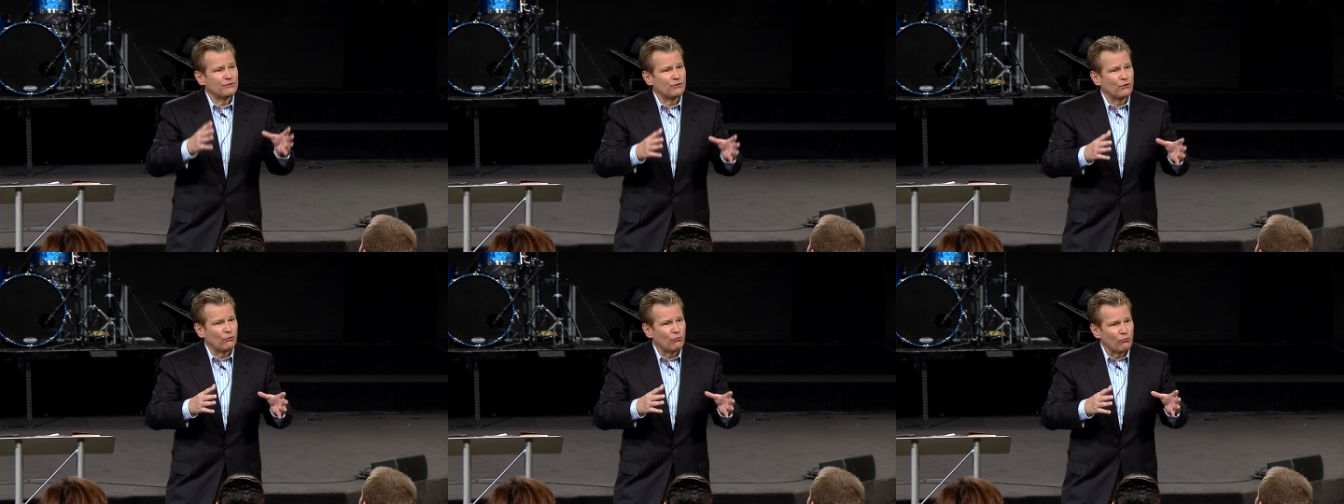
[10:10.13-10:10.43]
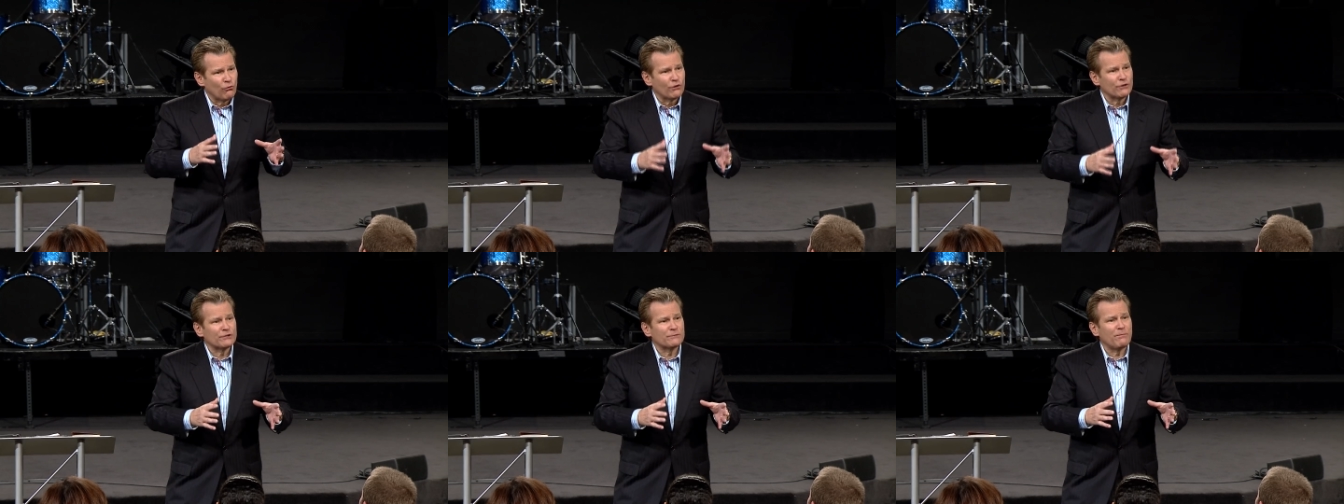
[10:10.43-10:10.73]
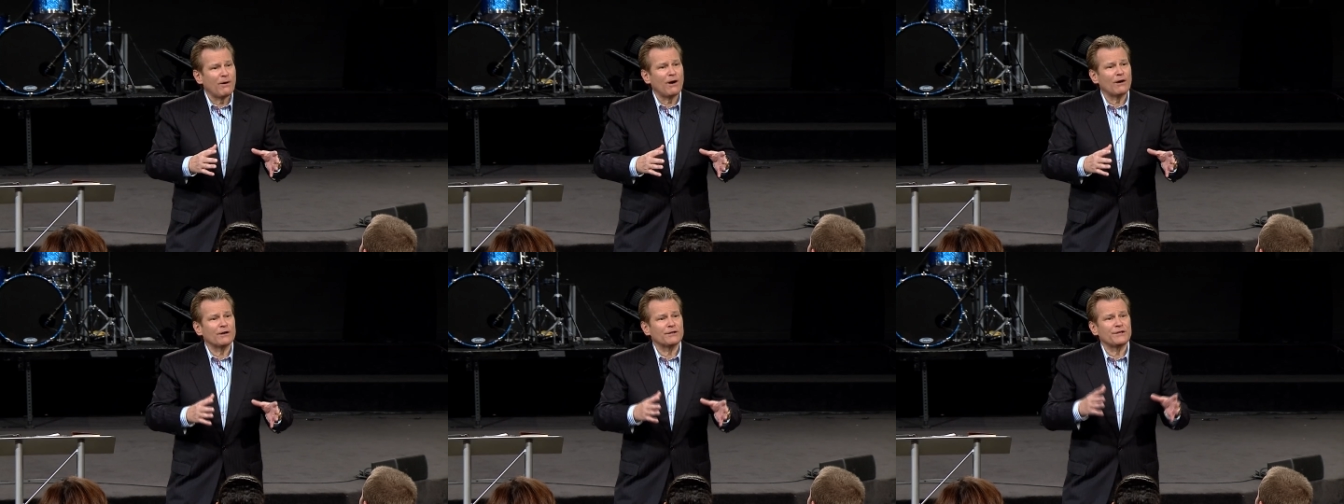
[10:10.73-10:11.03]
the worst
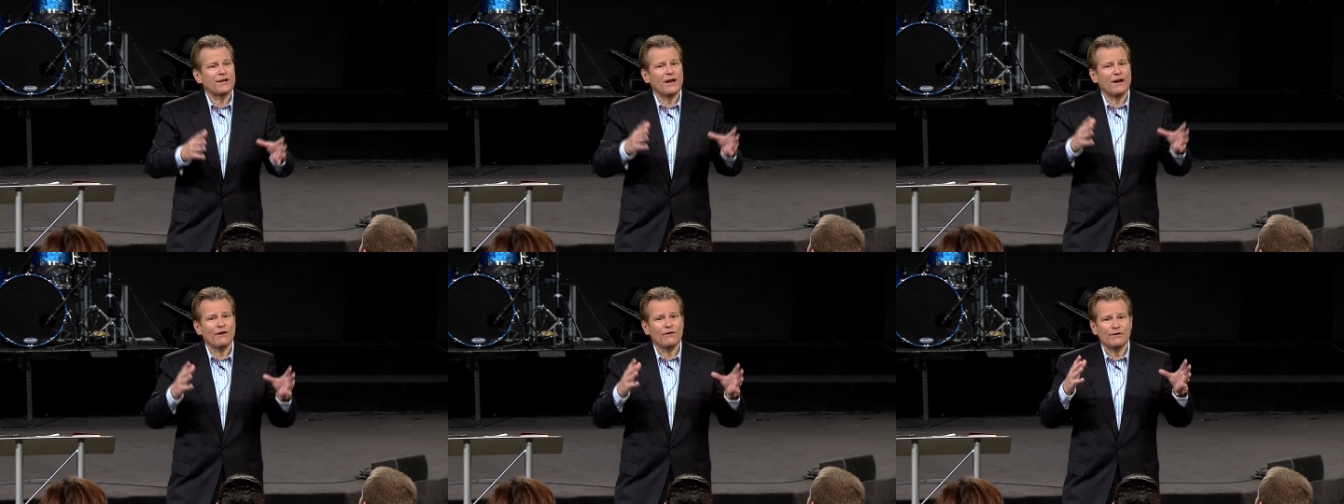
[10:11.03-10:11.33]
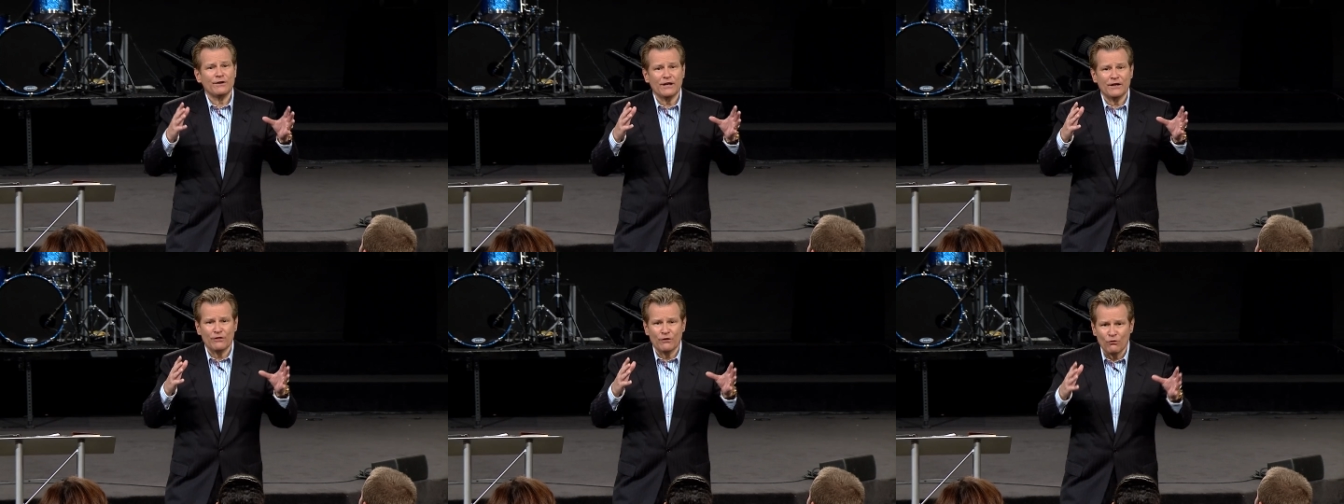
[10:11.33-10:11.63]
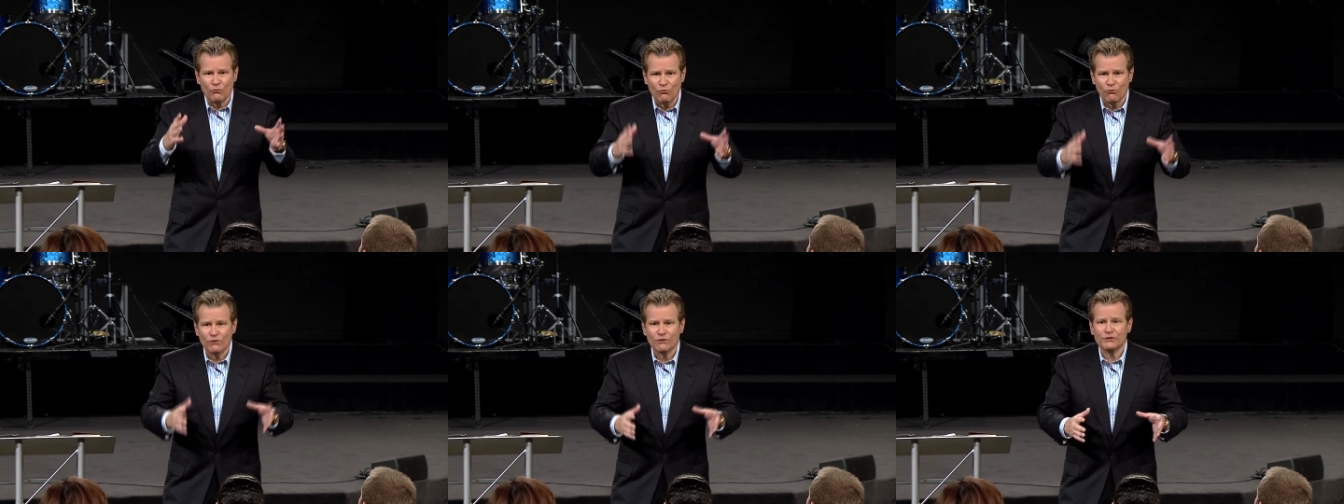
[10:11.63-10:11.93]
part of town, in
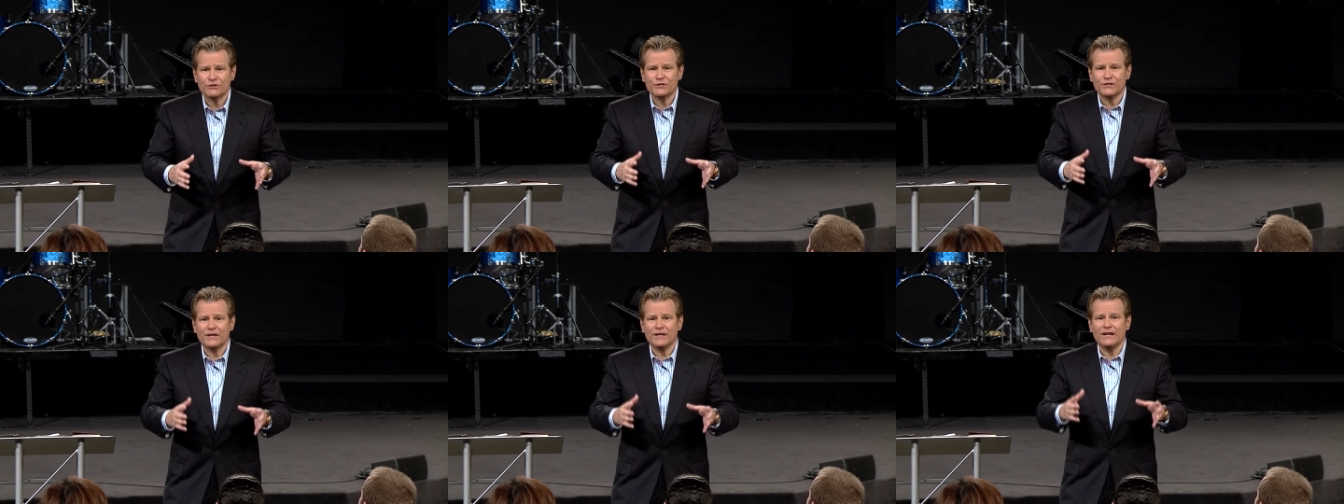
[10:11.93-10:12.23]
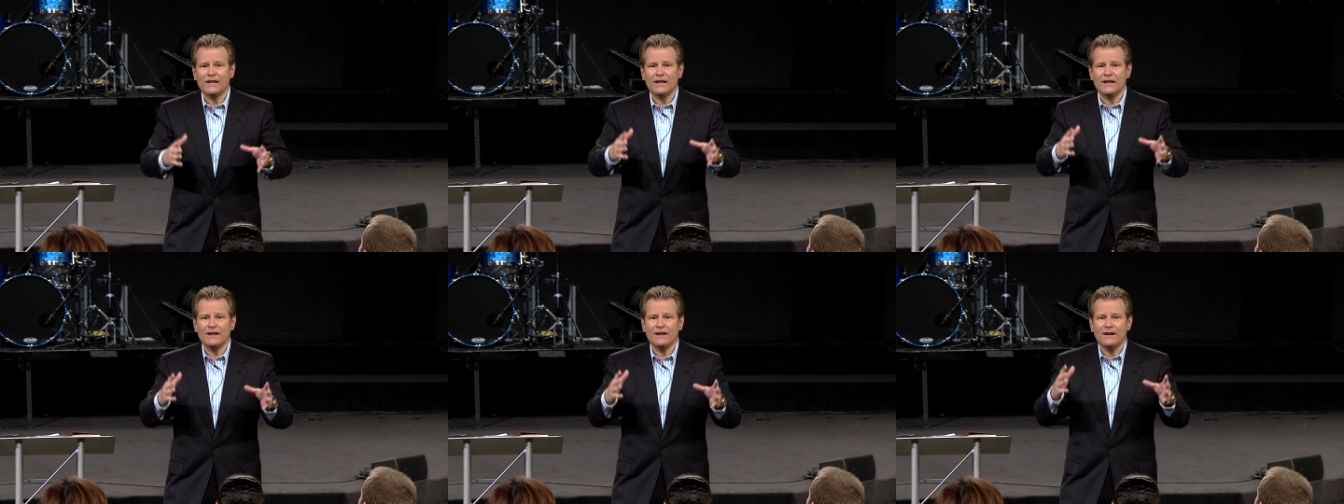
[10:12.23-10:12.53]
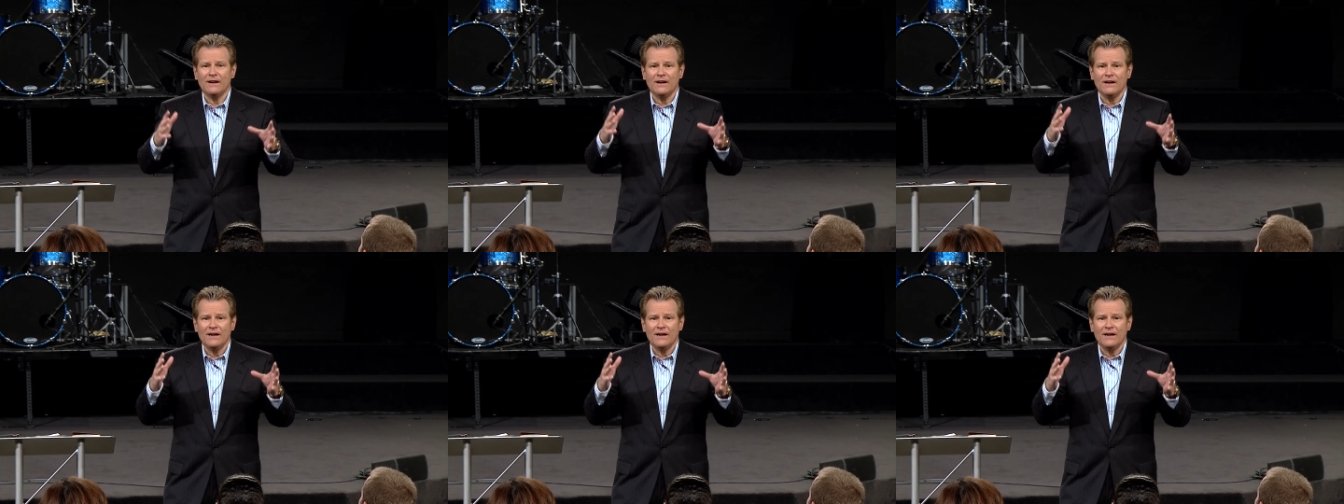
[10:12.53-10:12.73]
the worst city,